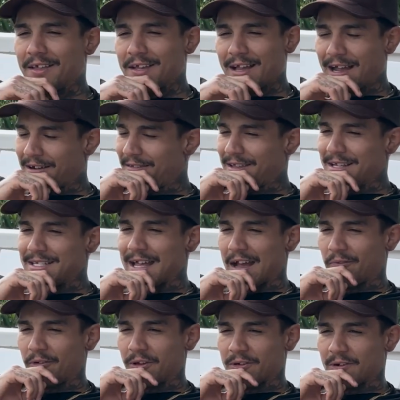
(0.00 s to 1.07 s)
I know the
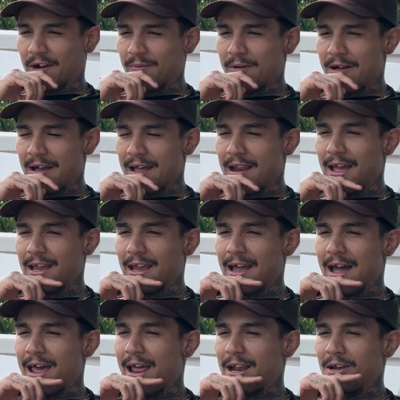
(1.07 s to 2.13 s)
exact feeling you're talking about,
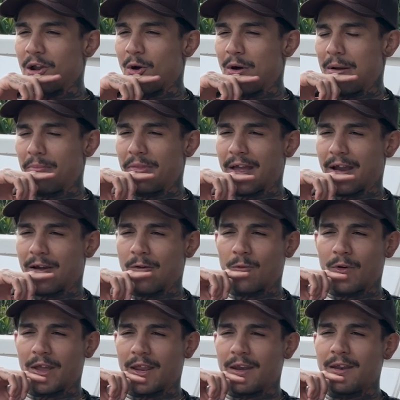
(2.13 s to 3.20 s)
and I know I'm there
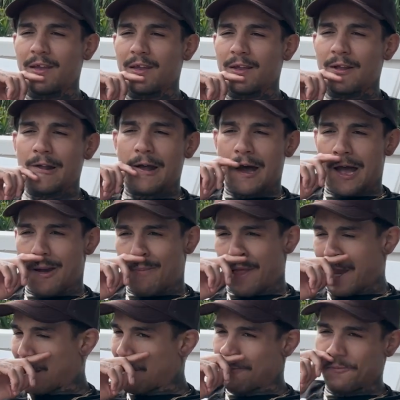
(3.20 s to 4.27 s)
when I'm
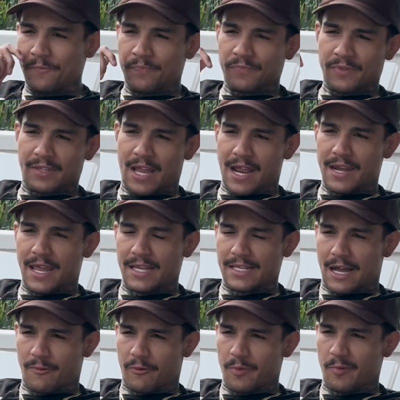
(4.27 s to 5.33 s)
like 10 days
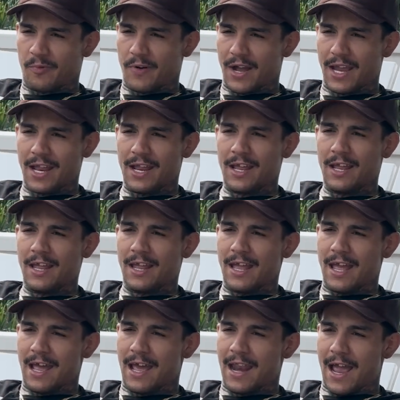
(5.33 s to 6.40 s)
out from the fight,
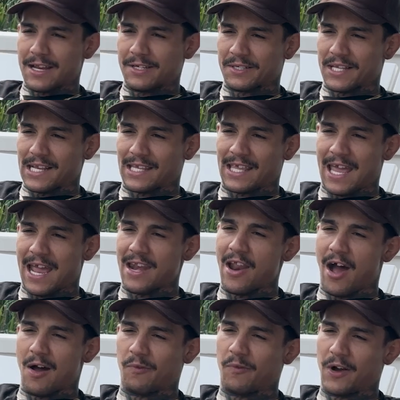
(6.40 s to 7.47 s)
and I just like
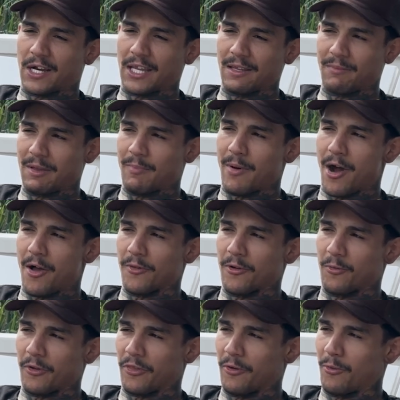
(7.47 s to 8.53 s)
cannot fucking be bothered
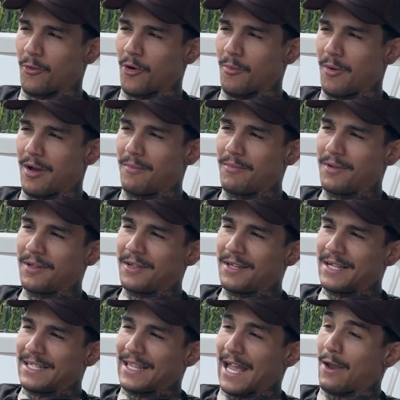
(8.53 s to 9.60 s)
with the warm up.
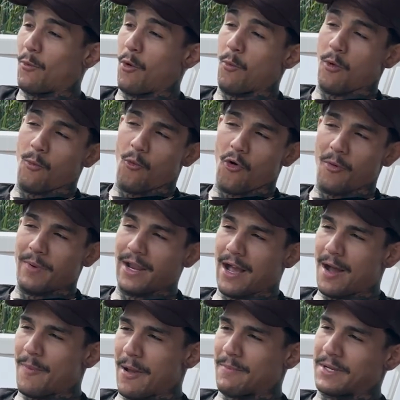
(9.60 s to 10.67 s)
Like when we're warming
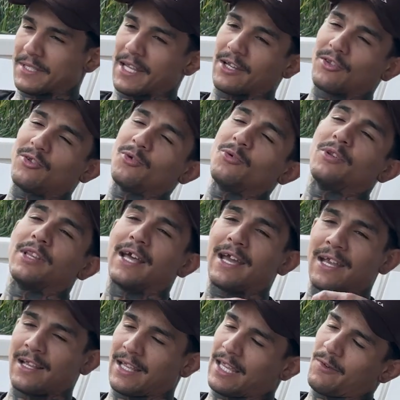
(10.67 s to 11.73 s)
up, I'm just like, dude,
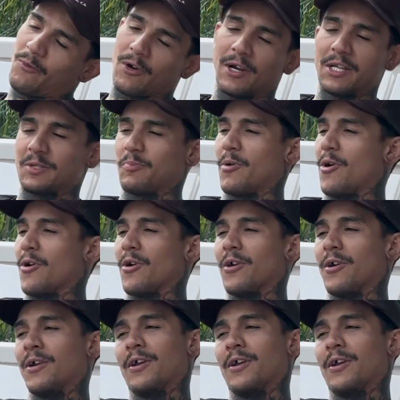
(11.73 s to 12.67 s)
like if we're gonna spar,